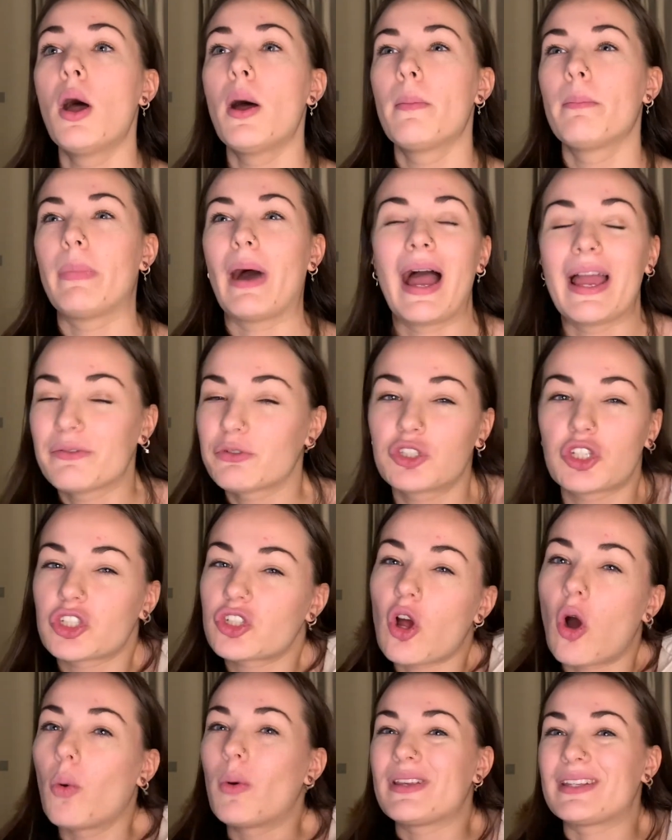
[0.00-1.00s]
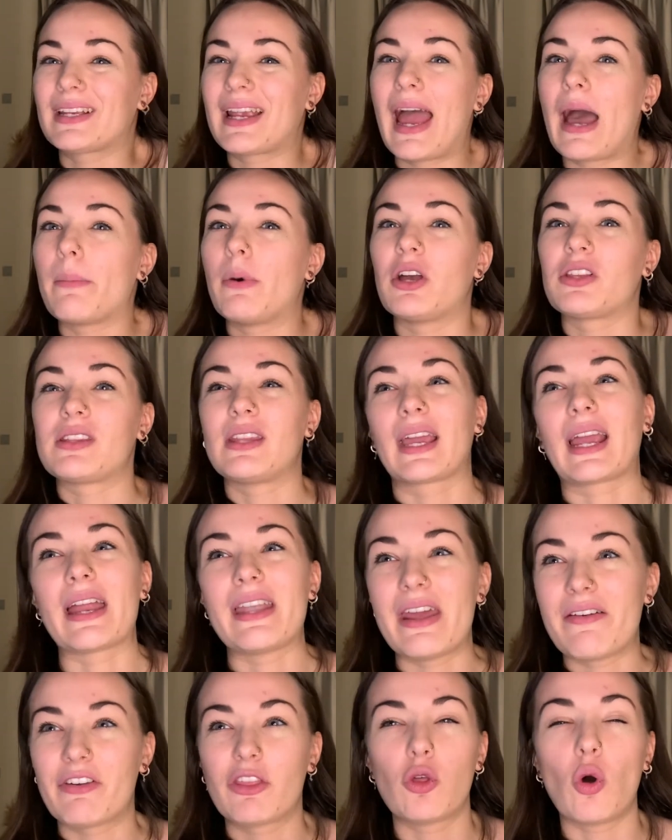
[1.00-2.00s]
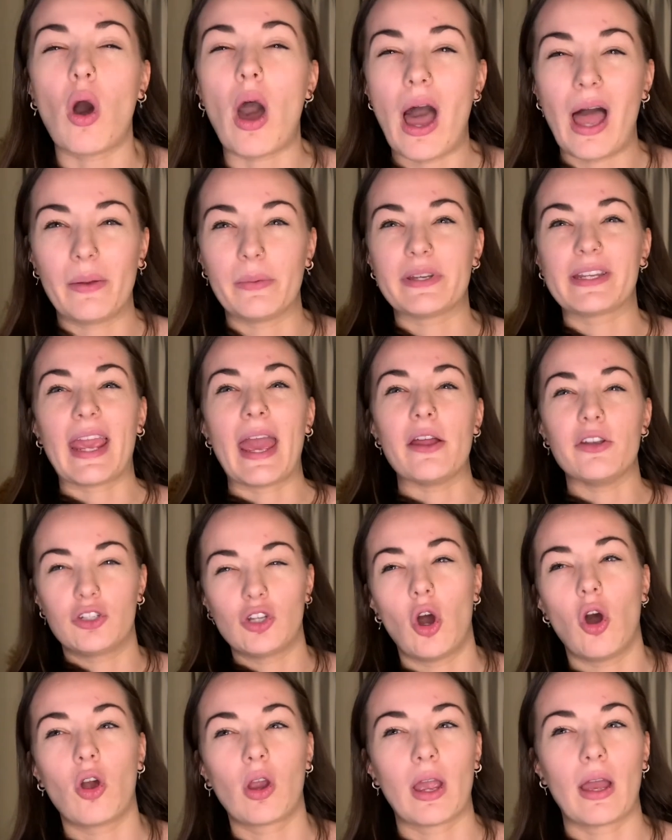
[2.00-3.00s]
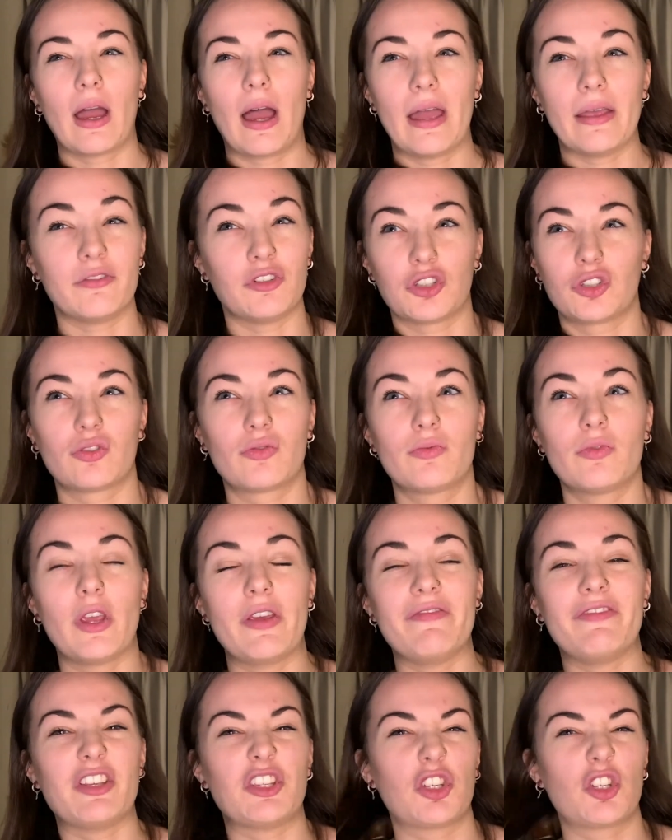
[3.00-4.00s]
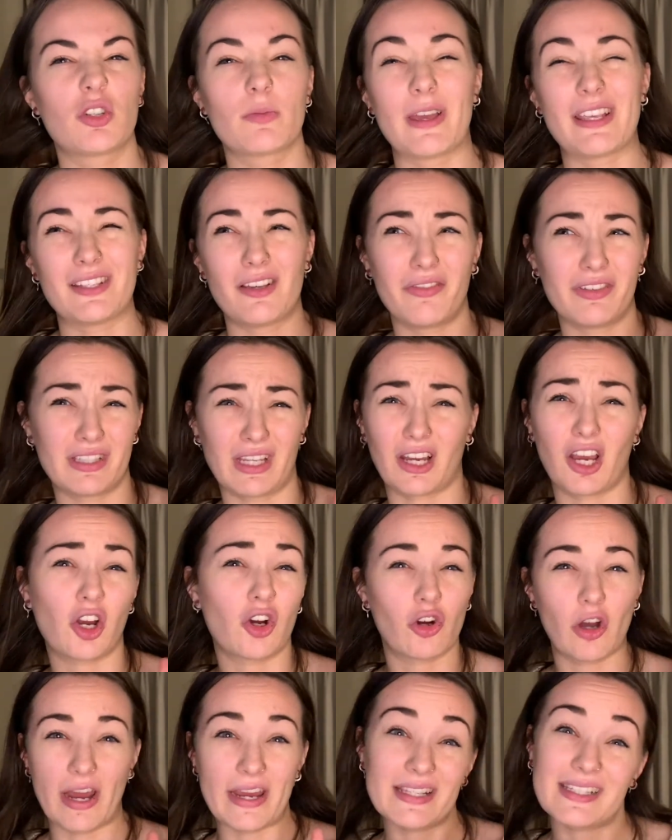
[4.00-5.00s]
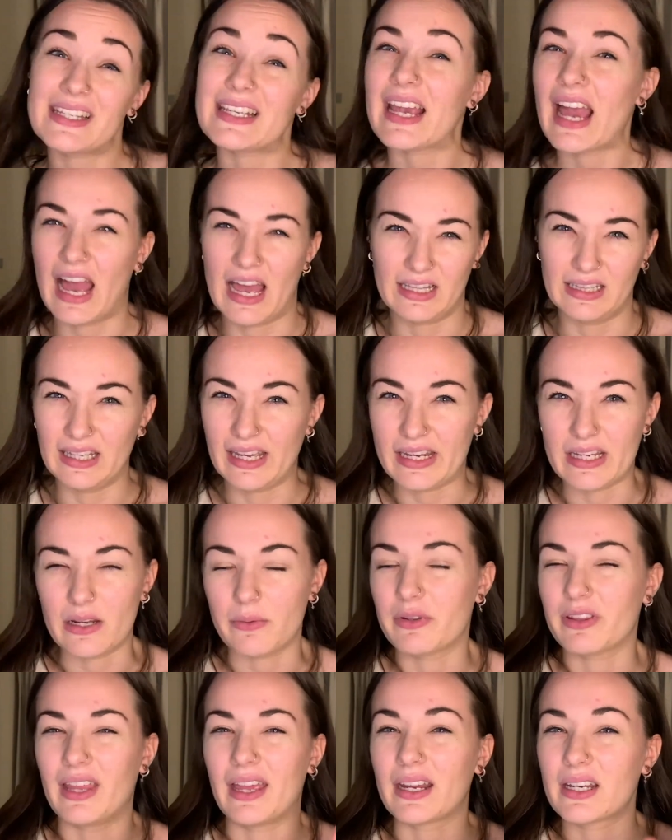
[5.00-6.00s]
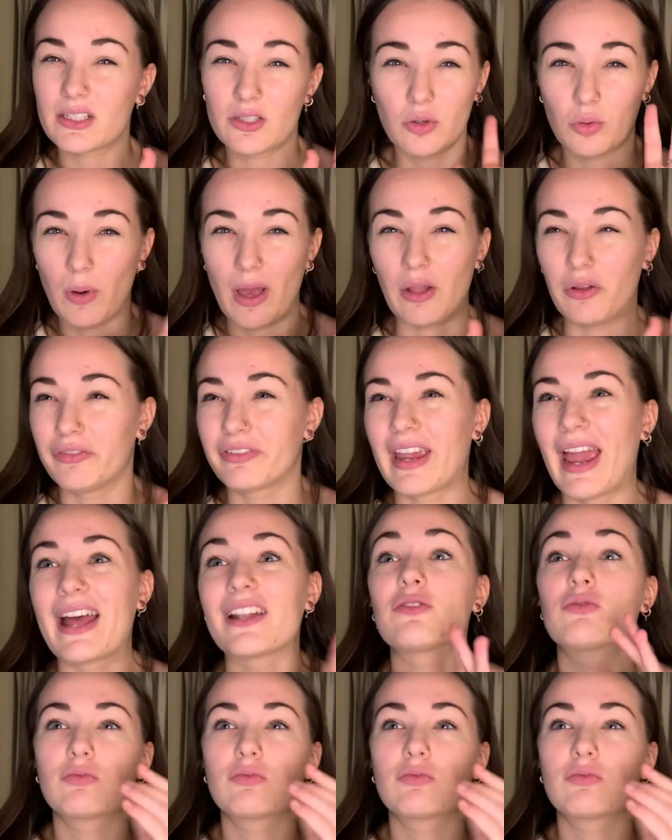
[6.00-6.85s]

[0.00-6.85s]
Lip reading: But I was just always a cat person. Like, I never thought I would get a dog. I just envisioned myself as like a crazy cat lady with like 12 cats.